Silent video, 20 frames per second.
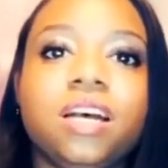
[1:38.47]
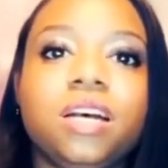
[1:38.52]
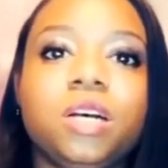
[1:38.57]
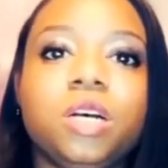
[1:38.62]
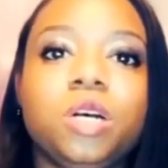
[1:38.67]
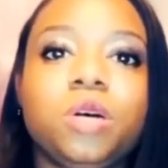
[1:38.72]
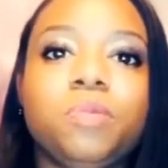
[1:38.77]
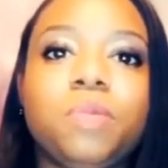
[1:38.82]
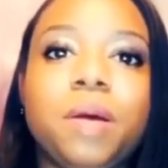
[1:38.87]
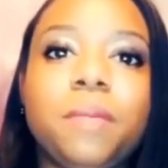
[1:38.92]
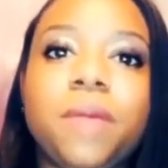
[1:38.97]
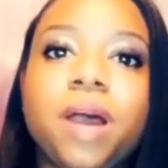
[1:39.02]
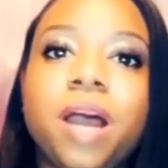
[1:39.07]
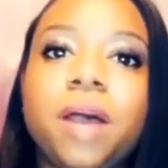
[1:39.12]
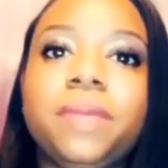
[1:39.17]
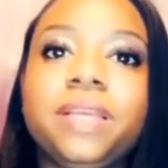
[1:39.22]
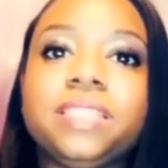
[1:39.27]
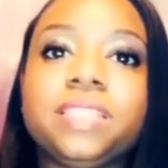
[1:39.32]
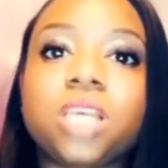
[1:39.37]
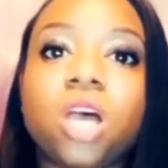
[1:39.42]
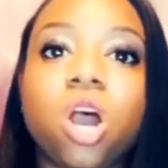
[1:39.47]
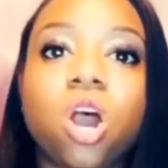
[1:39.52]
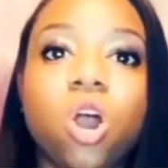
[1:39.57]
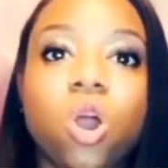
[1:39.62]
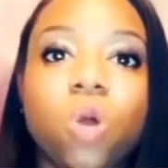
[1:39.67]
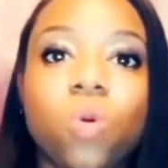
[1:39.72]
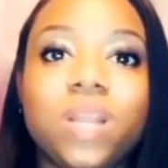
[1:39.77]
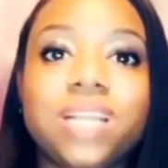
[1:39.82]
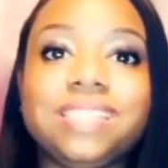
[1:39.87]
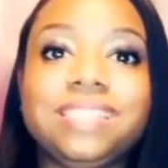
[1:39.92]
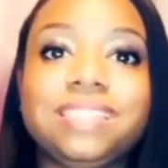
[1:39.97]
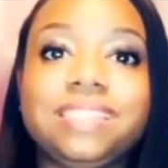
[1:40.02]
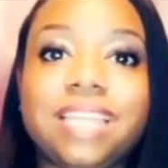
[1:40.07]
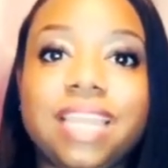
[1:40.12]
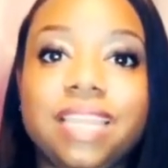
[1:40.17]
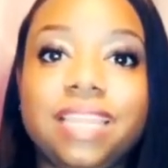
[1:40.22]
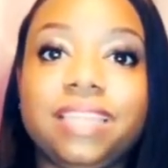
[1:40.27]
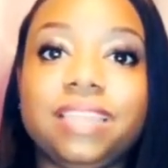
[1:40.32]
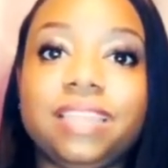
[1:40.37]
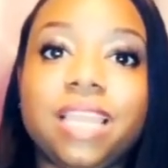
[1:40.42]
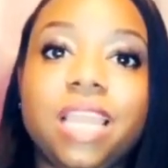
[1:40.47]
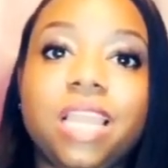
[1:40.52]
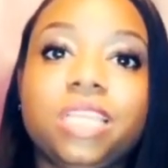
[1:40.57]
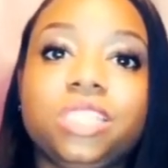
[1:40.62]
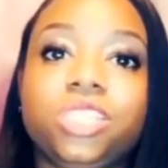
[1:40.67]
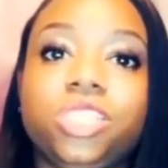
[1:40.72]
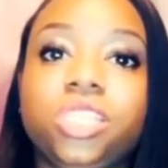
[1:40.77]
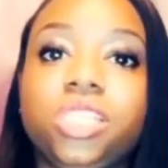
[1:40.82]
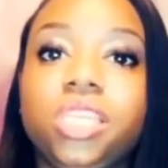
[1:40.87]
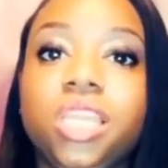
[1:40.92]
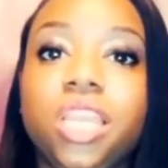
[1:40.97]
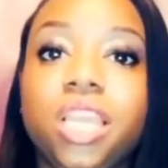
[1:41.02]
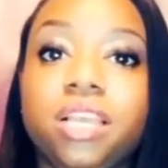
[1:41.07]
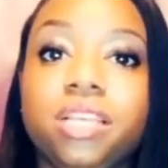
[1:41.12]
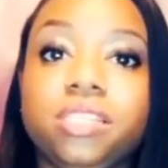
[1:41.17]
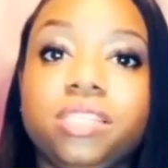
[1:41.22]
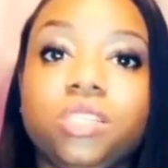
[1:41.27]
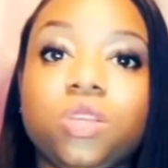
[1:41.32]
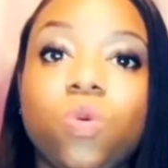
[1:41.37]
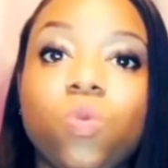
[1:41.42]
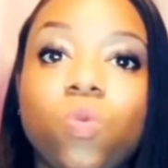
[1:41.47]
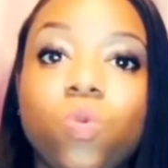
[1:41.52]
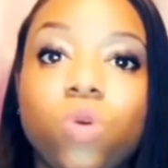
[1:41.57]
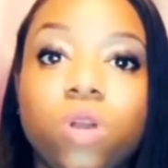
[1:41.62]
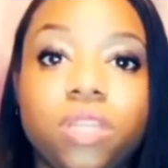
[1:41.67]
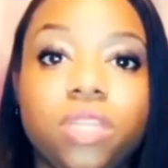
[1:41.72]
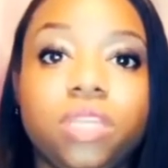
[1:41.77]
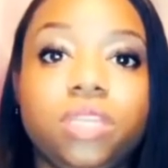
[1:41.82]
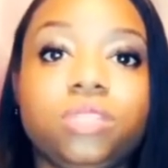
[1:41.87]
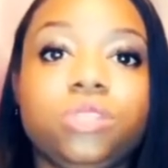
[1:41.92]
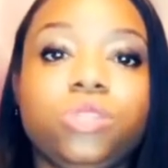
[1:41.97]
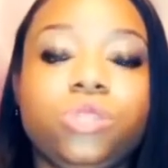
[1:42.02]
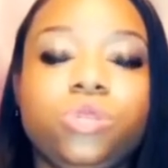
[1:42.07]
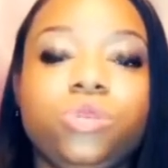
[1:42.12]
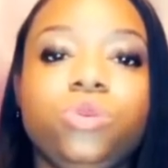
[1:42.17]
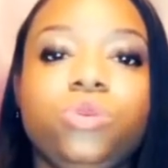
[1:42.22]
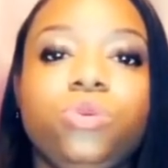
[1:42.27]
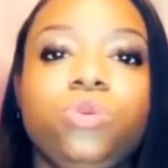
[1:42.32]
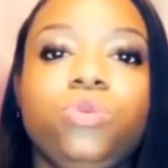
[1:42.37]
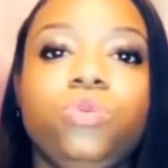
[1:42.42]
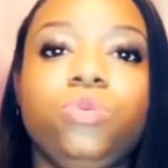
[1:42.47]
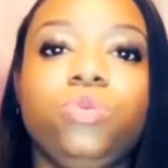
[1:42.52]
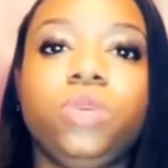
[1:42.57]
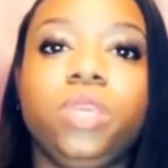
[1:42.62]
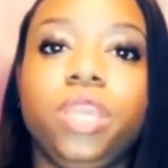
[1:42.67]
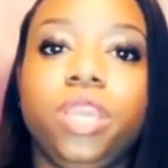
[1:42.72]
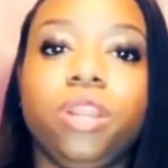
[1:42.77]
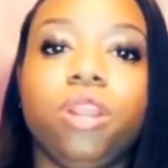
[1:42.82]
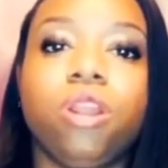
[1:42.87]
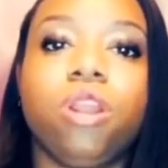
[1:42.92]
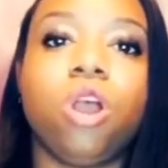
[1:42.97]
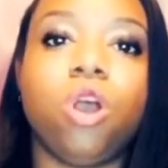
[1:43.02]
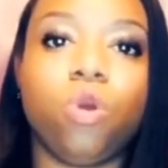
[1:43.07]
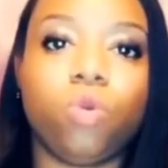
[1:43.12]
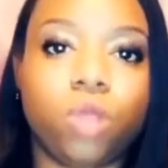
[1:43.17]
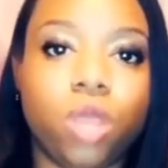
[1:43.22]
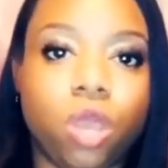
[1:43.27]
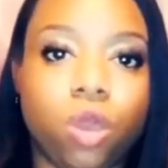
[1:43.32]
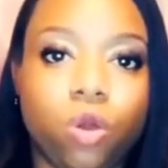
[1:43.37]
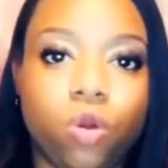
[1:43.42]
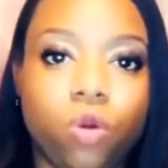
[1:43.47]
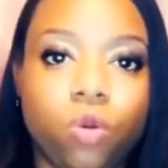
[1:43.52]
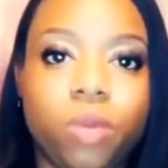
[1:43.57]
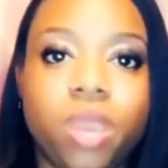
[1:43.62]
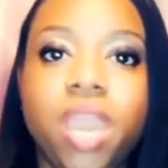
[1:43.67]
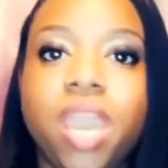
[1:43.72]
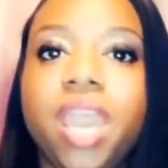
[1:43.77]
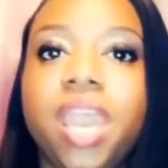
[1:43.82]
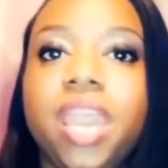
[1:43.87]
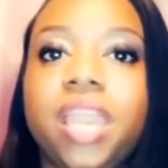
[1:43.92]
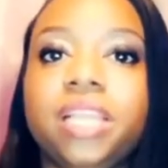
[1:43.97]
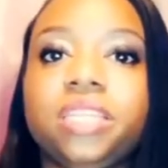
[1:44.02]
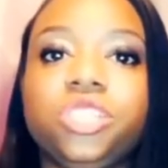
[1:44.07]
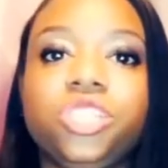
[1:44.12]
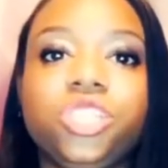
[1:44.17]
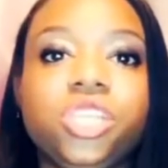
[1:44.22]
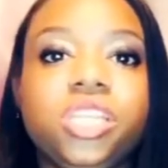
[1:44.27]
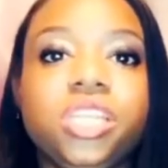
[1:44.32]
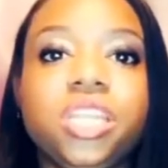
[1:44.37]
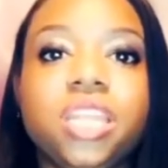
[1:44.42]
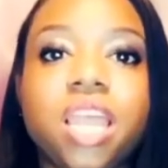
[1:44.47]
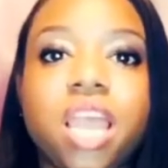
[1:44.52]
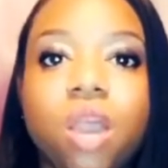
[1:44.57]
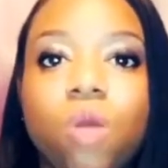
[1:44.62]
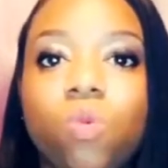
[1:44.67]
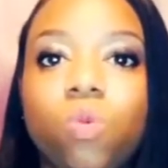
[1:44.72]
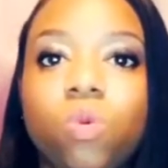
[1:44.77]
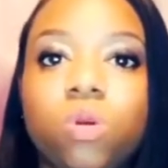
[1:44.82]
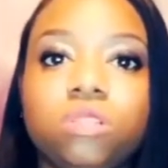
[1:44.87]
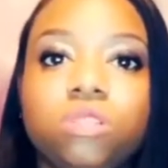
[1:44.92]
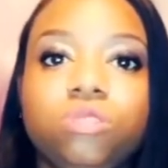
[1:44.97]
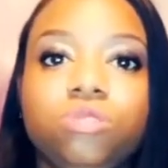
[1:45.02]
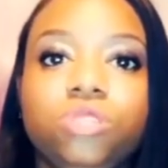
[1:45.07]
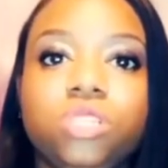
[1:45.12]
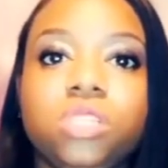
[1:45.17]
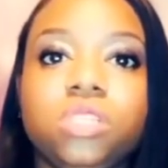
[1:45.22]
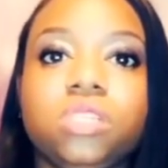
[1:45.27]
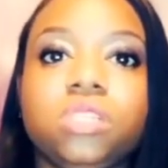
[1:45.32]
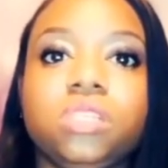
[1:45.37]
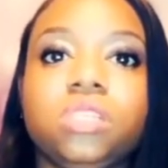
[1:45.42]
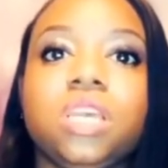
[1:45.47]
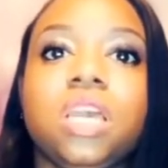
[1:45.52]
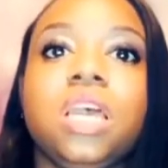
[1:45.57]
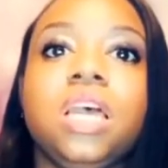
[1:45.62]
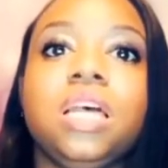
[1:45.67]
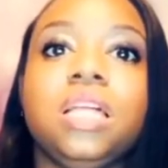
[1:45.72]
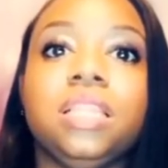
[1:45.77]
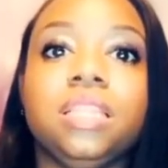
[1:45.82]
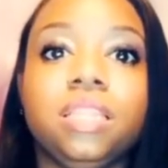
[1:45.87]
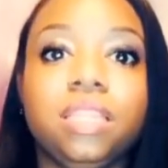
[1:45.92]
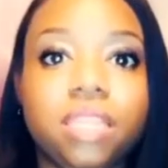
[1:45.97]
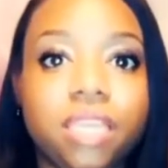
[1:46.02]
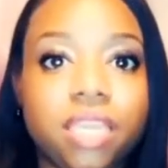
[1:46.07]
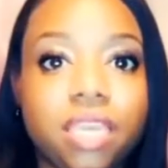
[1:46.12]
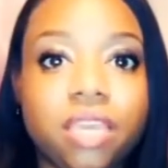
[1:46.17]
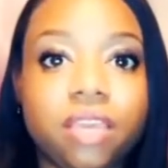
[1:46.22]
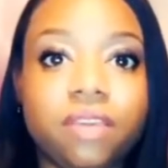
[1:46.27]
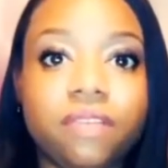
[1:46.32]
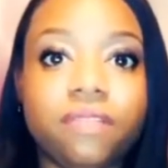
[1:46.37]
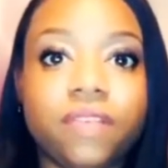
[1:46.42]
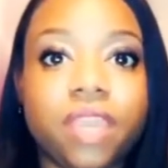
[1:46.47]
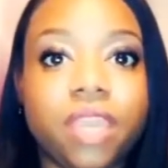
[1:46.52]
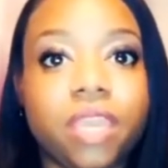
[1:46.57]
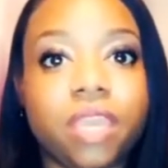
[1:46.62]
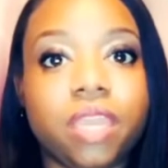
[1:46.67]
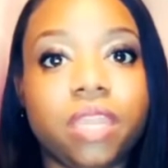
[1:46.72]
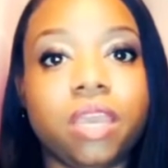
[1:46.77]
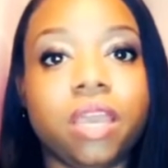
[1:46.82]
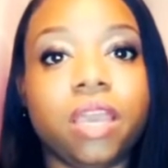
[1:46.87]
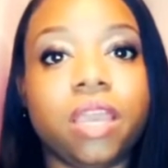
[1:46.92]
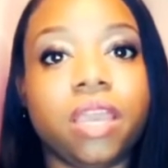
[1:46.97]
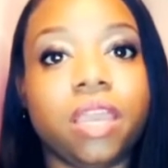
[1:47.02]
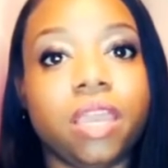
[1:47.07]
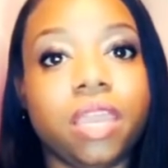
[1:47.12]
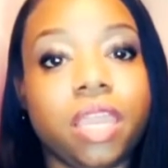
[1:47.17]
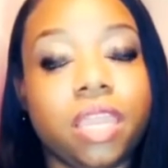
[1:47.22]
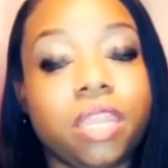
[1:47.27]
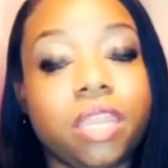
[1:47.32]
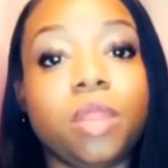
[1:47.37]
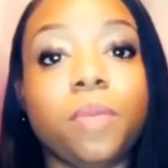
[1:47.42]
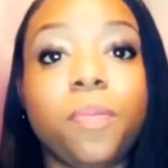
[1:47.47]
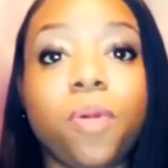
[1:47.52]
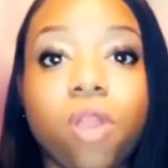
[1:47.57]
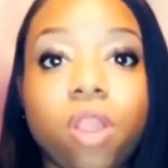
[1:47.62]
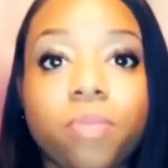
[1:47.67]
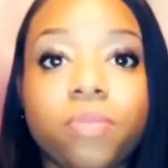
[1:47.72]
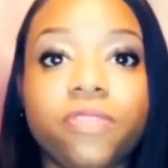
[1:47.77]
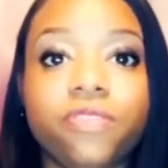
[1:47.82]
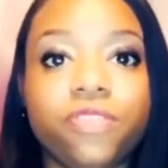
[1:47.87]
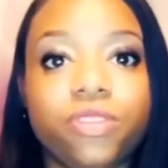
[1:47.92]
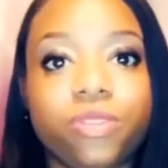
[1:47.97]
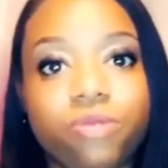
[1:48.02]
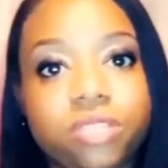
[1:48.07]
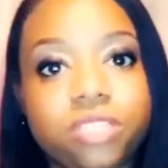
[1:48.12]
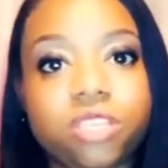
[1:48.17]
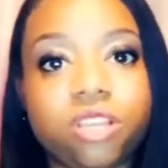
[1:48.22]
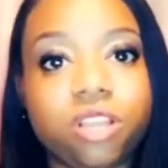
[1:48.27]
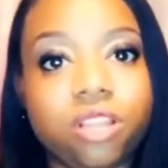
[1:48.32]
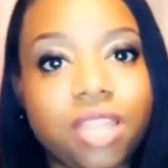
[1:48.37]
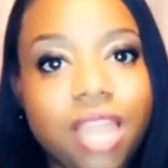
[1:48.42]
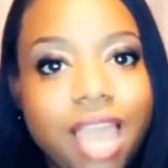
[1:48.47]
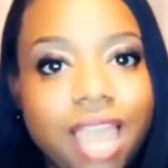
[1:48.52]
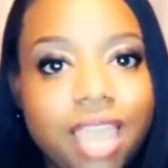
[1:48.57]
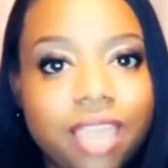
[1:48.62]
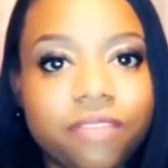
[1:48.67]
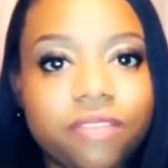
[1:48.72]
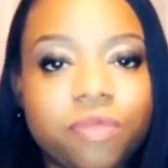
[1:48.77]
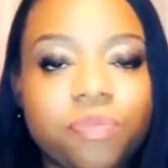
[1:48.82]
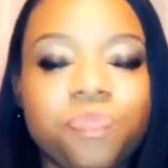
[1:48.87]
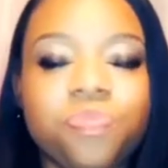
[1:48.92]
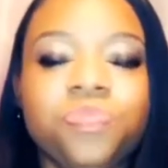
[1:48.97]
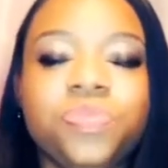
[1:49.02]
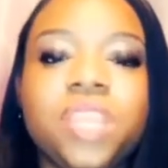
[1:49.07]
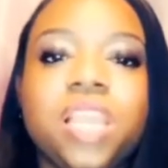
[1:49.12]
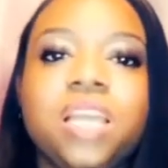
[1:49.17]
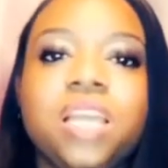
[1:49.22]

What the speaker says: my mom has always stated that she has wanted to get her own home, and she did not want to just live in an apartment for the rest of her life.